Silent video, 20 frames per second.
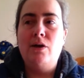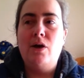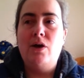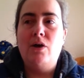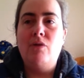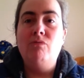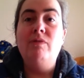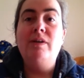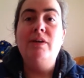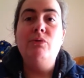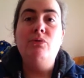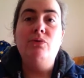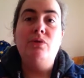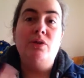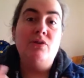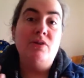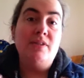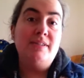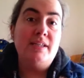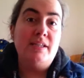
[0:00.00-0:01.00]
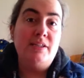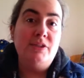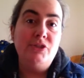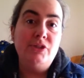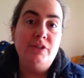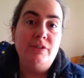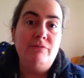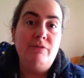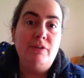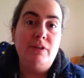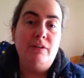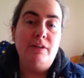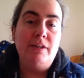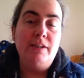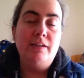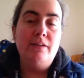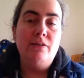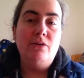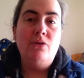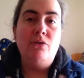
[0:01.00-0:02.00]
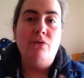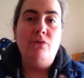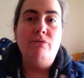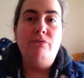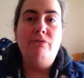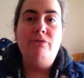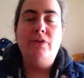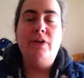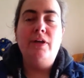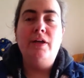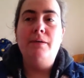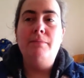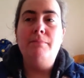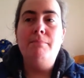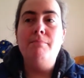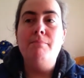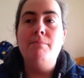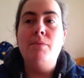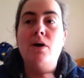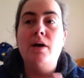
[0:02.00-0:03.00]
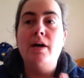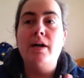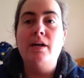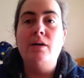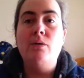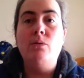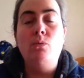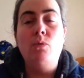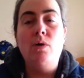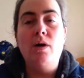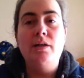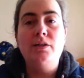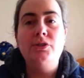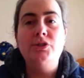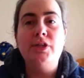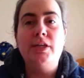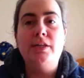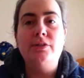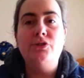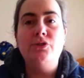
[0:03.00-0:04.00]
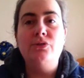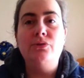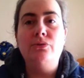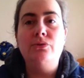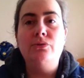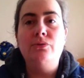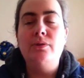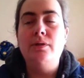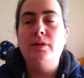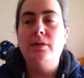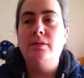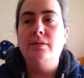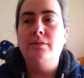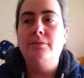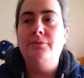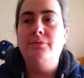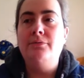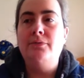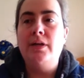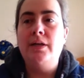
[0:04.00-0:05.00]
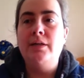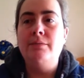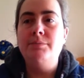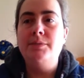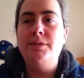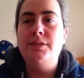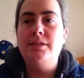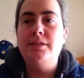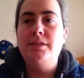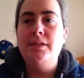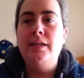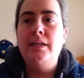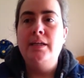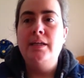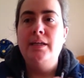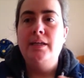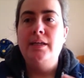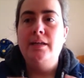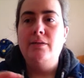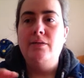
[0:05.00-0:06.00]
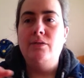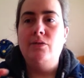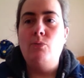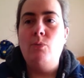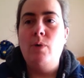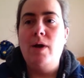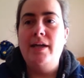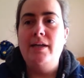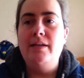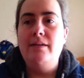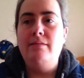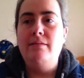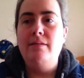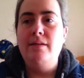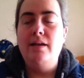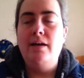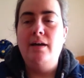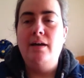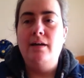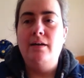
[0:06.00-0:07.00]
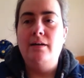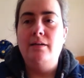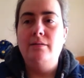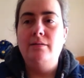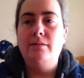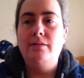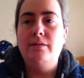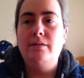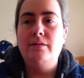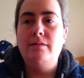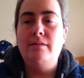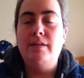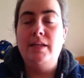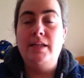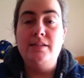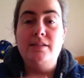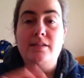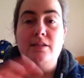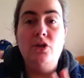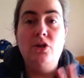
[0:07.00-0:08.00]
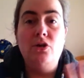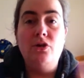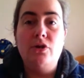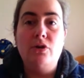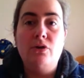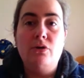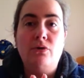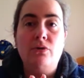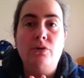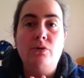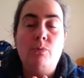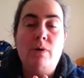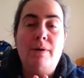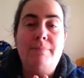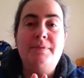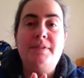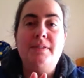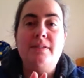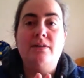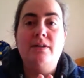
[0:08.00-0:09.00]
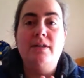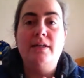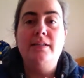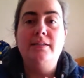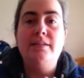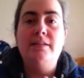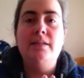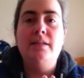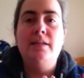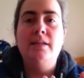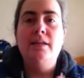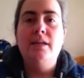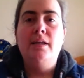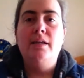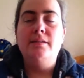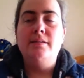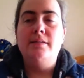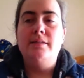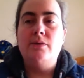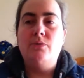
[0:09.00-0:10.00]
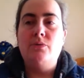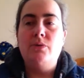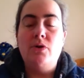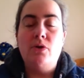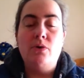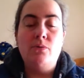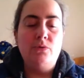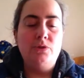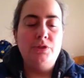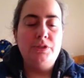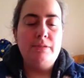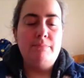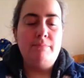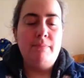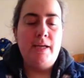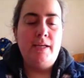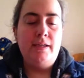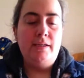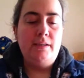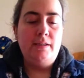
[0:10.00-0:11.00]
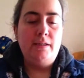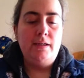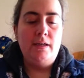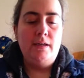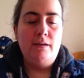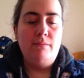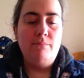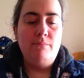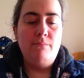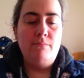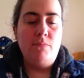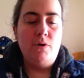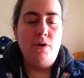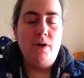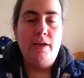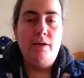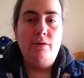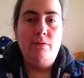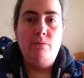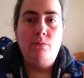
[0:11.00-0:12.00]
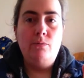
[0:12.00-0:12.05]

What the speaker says: reorganisation, if you like, of my work schedule, of the way things look on the website and so on. I want to make my